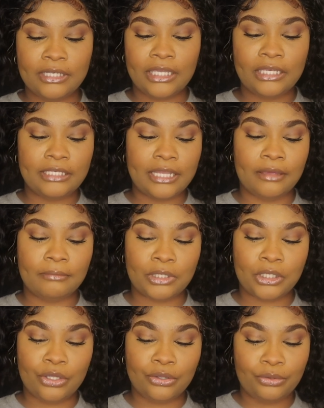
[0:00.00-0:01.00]
link down
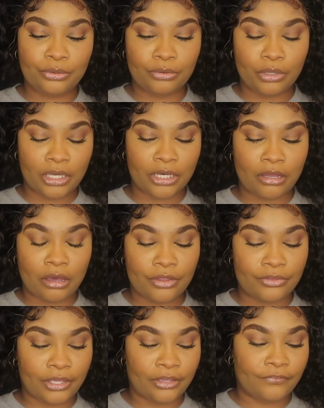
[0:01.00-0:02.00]
below and
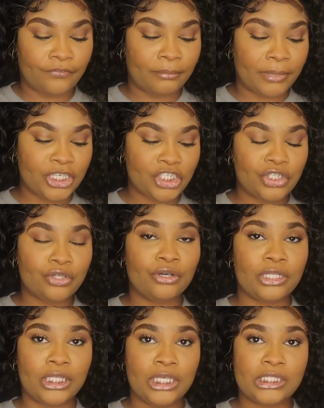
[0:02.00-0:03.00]
all the information
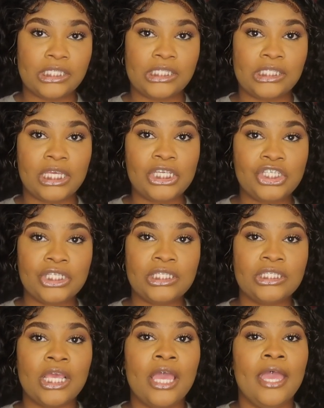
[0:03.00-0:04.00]
on these
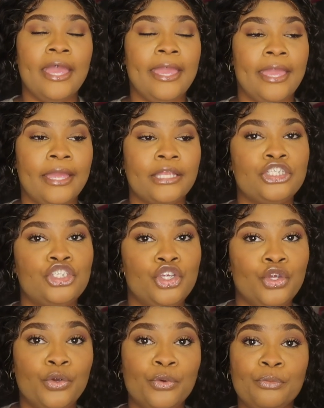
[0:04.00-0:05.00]
extensions and
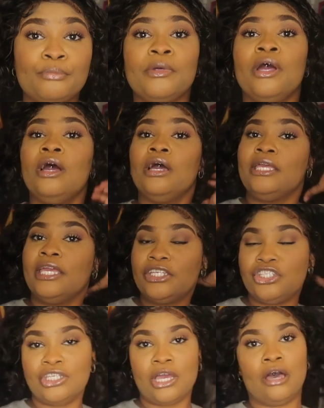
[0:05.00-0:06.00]
to
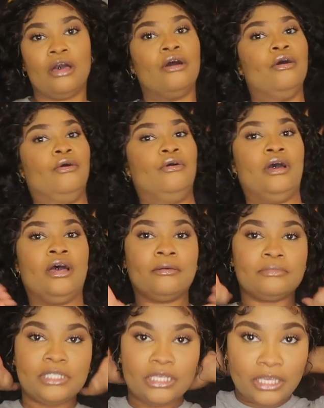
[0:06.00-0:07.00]
get y'all,
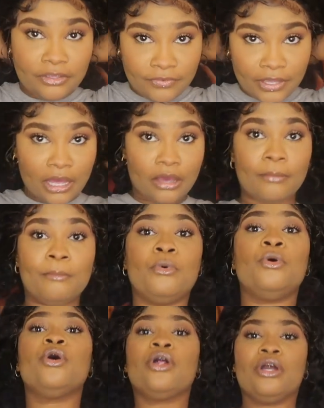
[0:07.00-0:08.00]
um, to give y'all
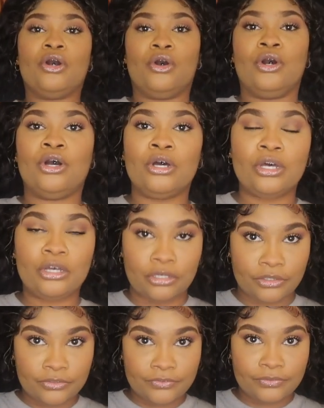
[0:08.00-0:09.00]
more
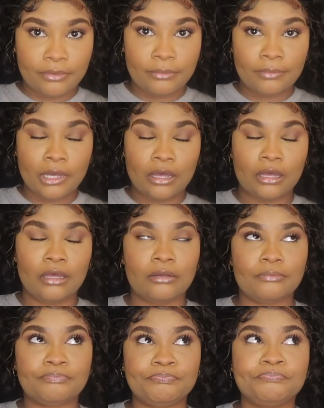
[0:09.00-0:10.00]
of,
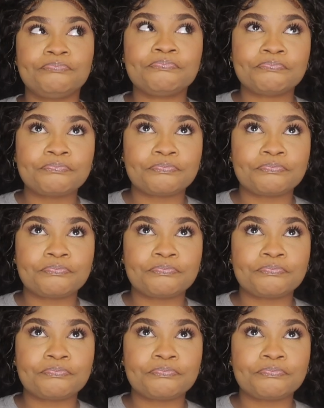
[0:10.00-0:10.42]
um,